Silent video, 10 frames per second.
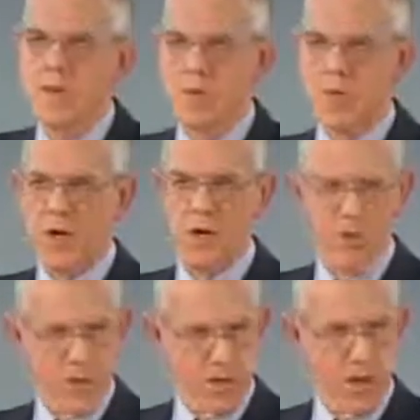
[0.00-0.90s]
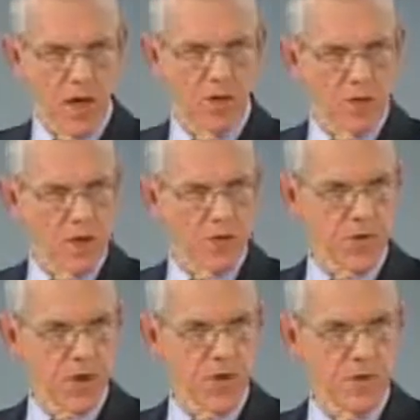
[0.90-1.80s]
on what it was 100 years
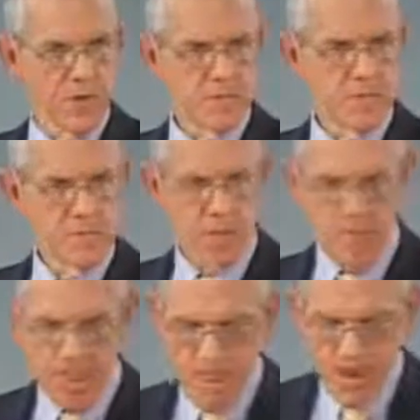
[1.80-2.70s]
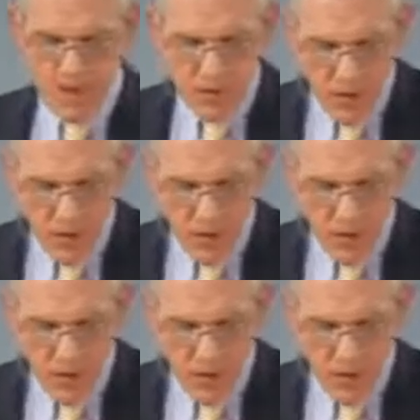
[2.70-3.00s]
ago. So, what